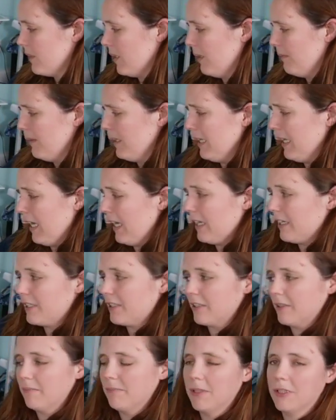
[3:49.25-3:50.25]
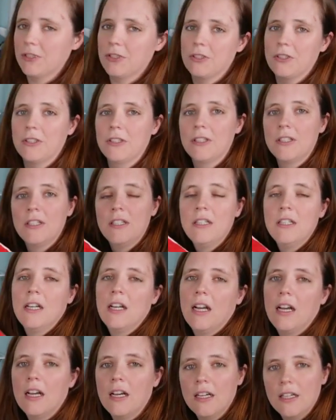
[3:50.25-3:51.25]
I'm going to actually measure
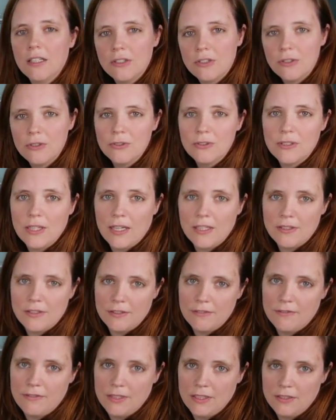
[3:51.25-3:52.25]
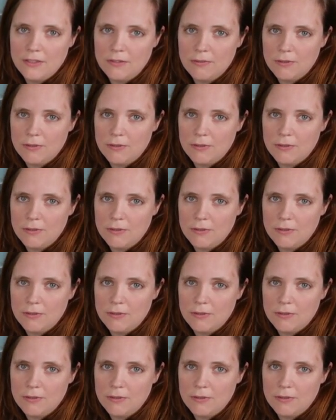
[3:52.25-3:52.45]
2 sides of this,